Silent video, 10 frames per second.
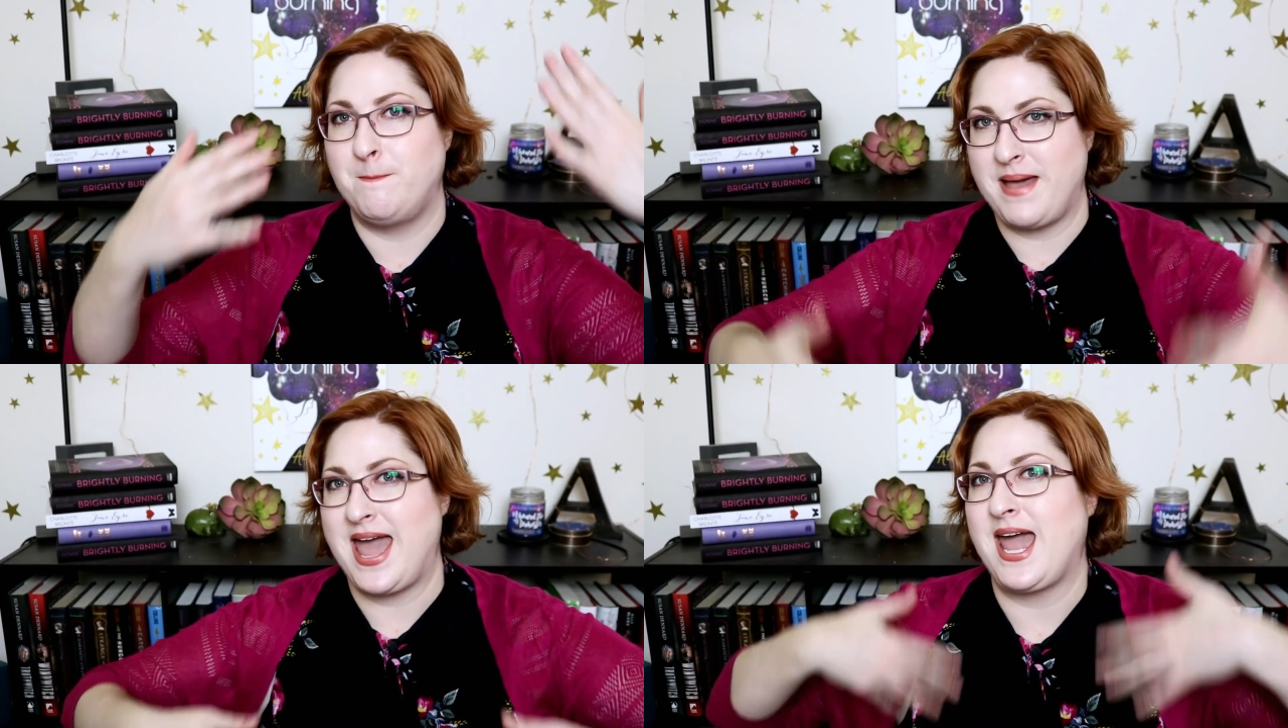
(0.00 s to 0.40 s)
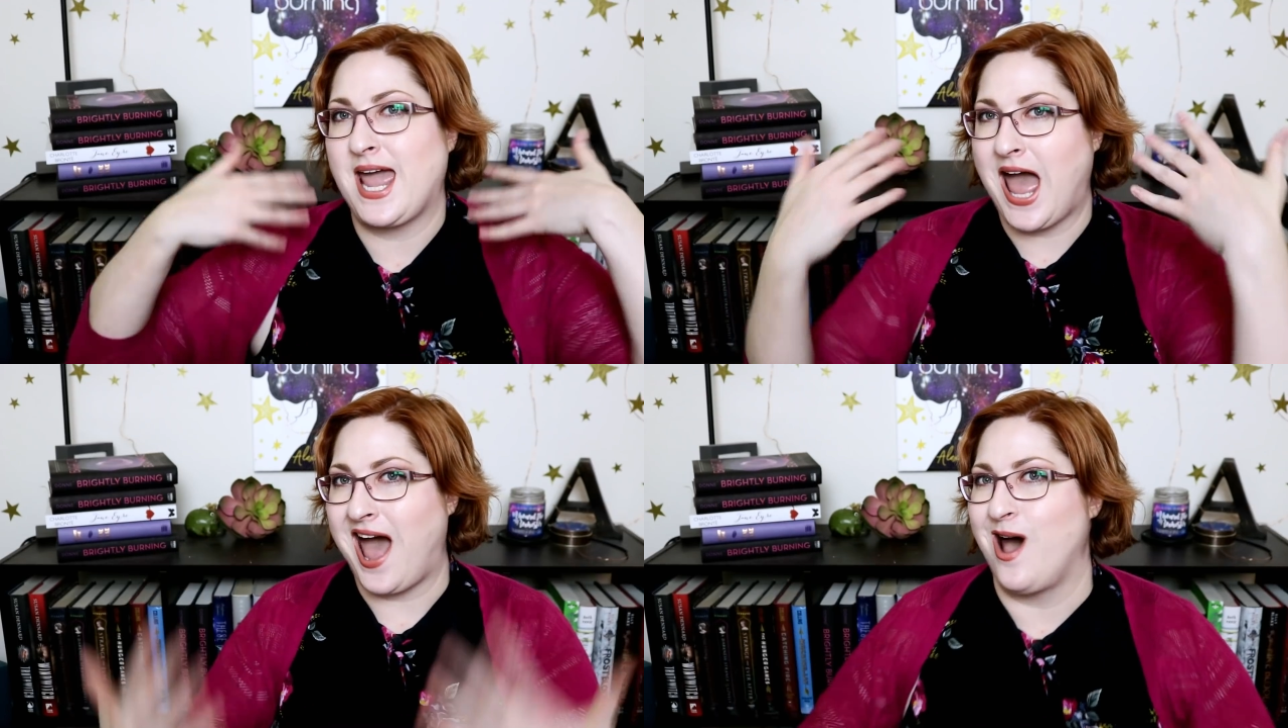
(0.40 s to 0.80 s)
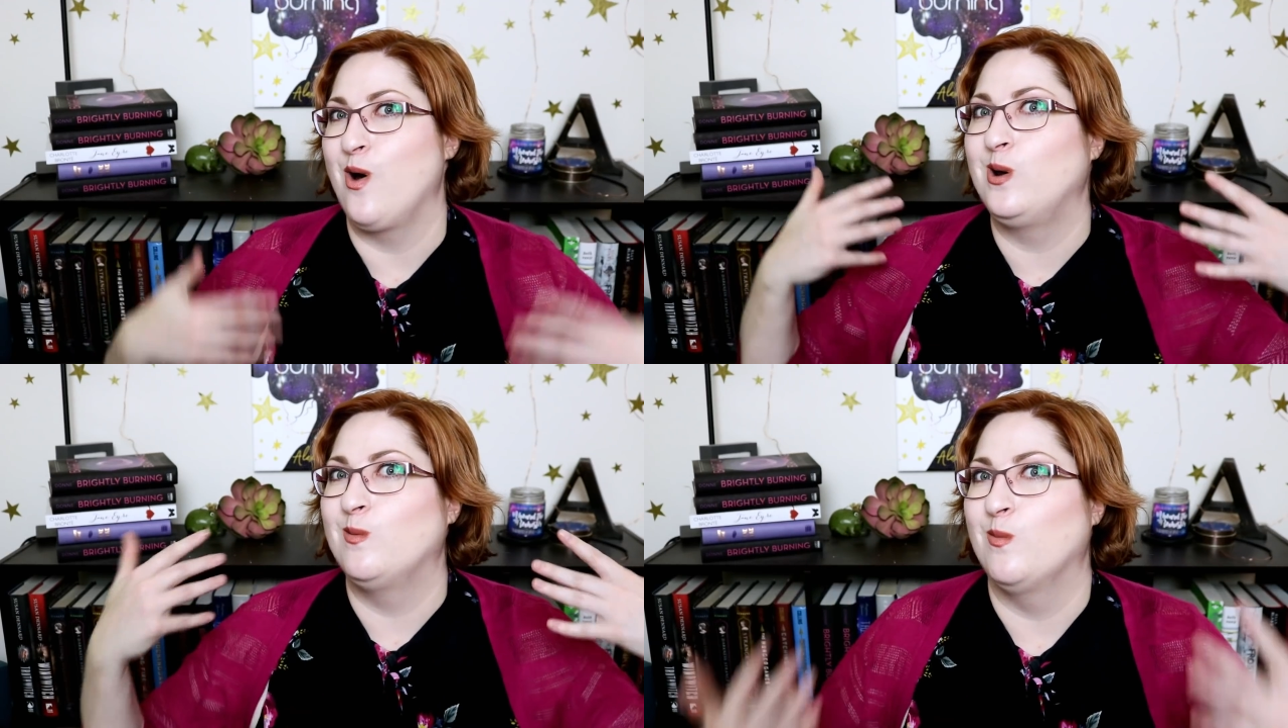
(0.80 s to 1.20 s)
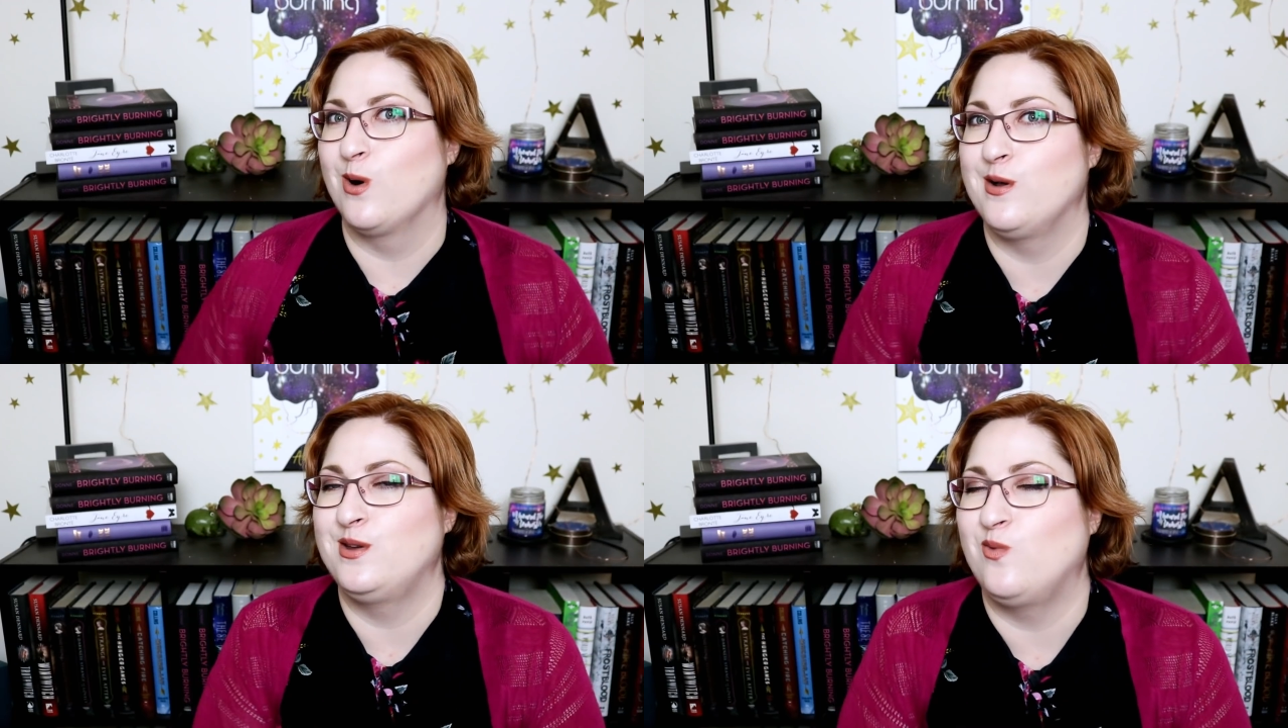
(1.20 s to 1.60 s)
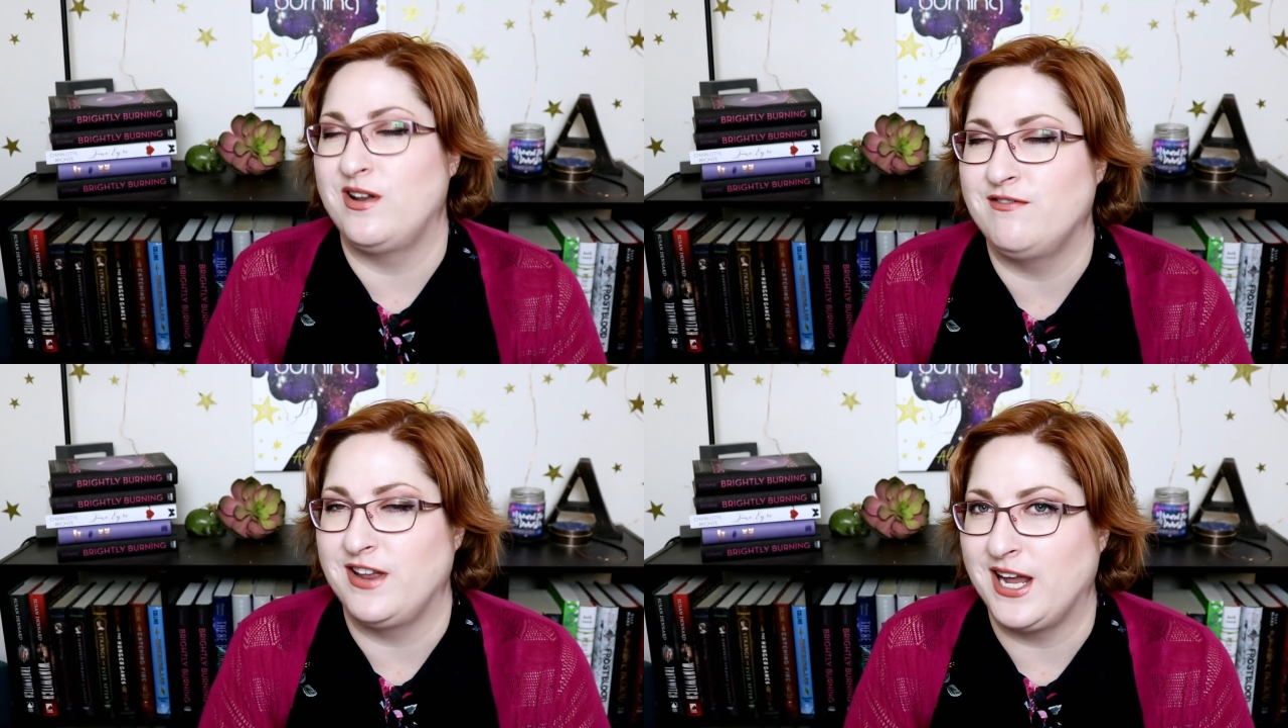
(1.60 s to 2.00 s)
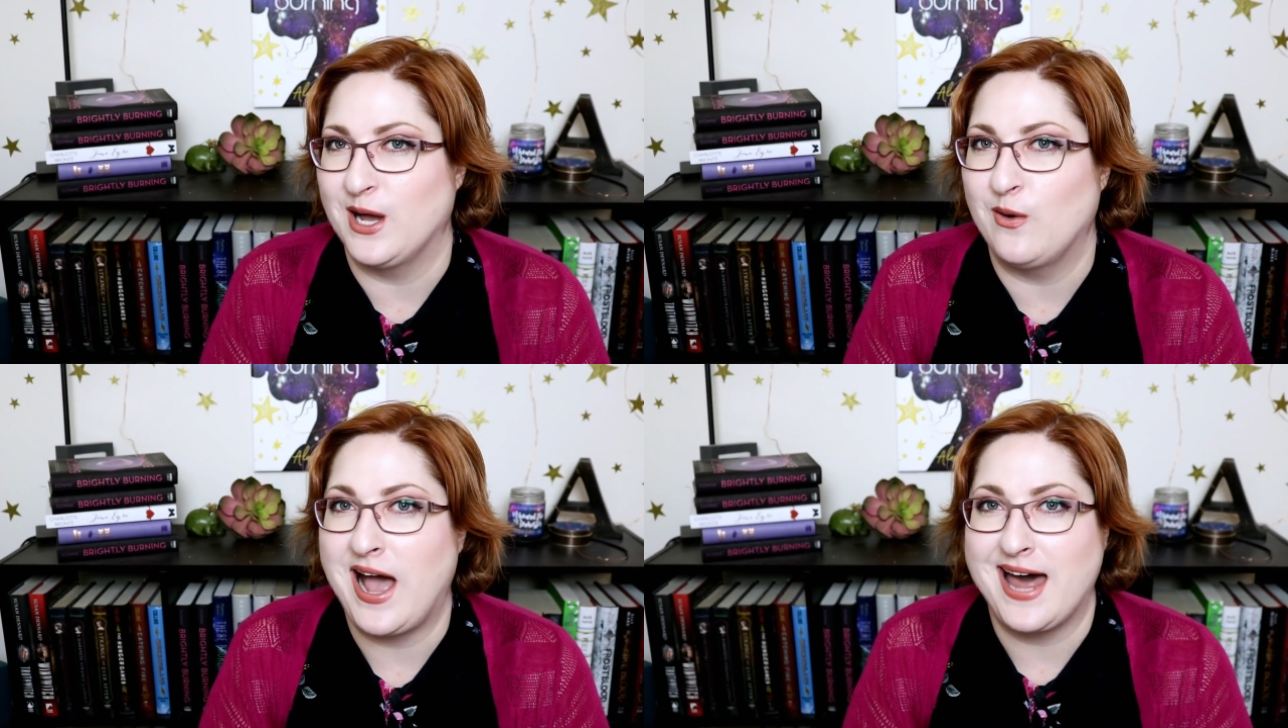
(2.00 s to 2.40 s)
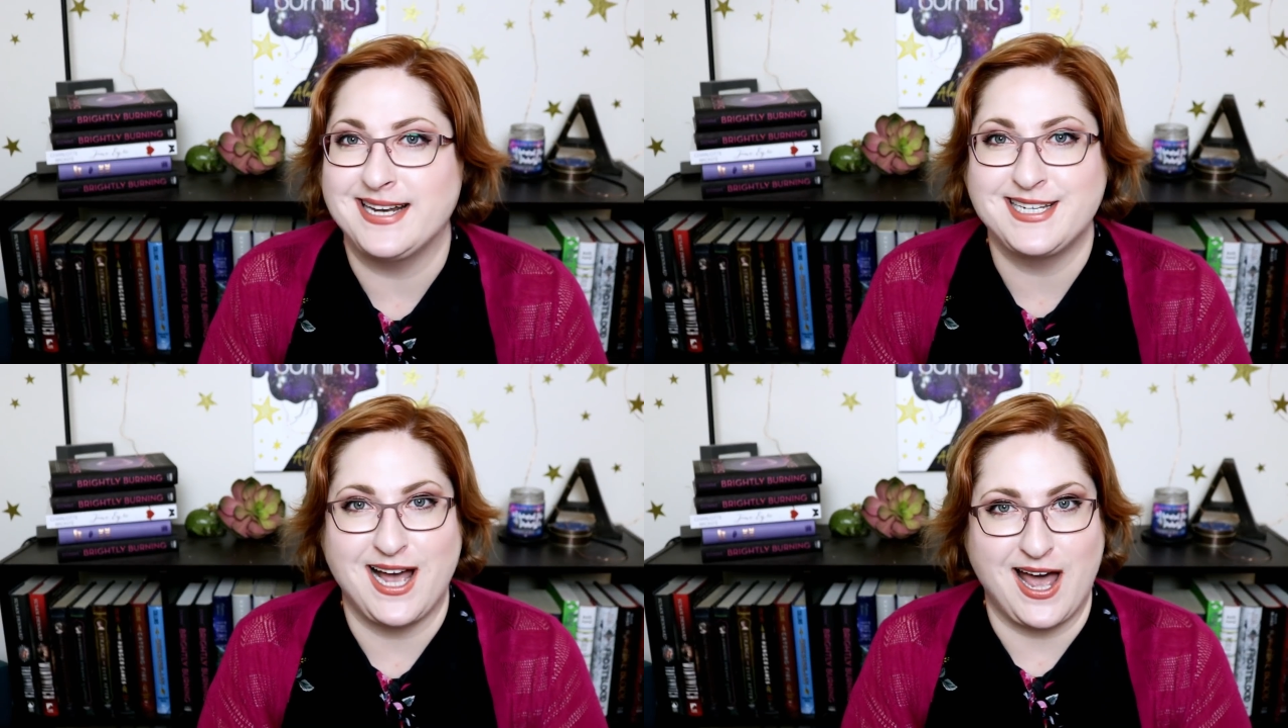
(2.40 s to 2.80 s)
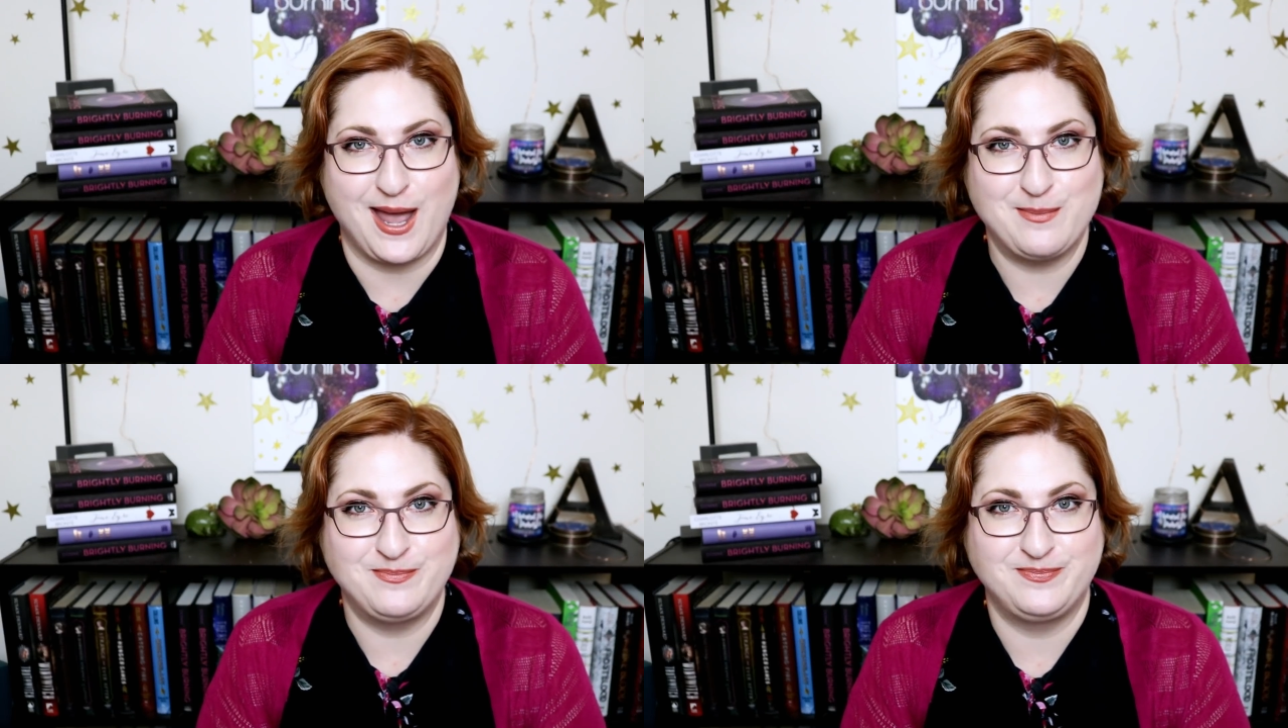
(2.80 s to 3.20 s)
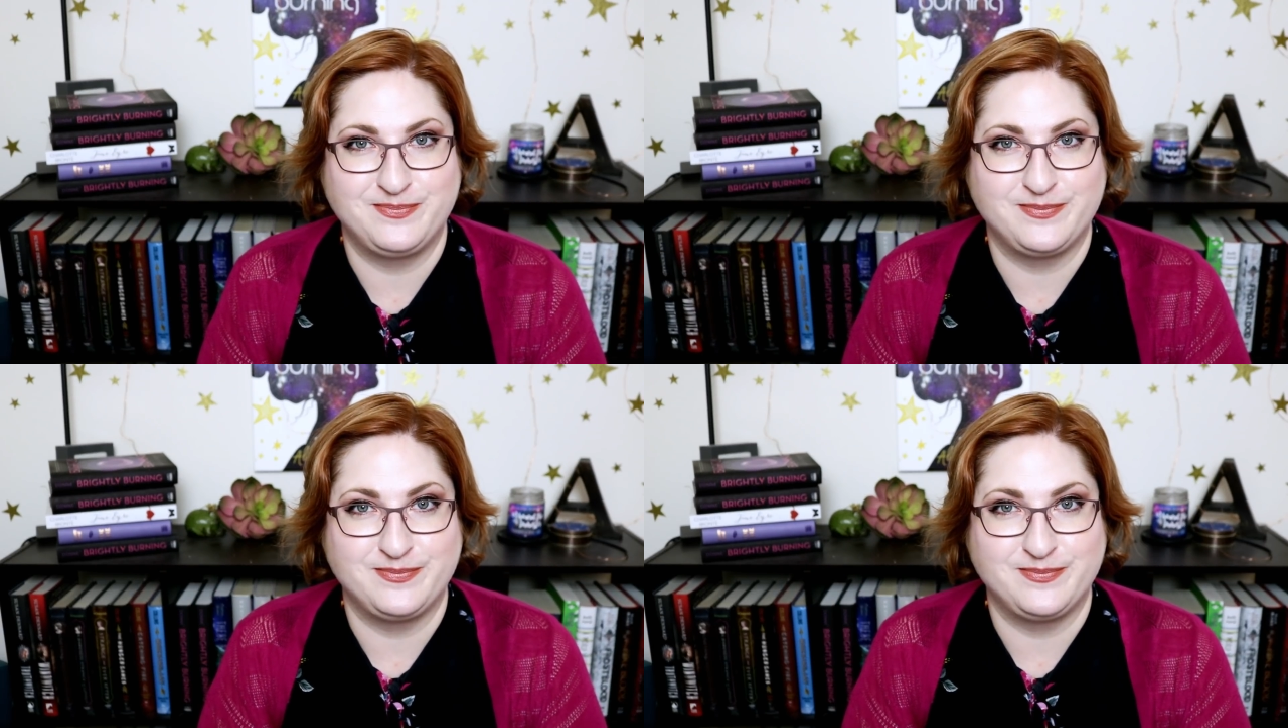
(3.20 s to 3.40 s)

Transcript: bang out more than one video at a time.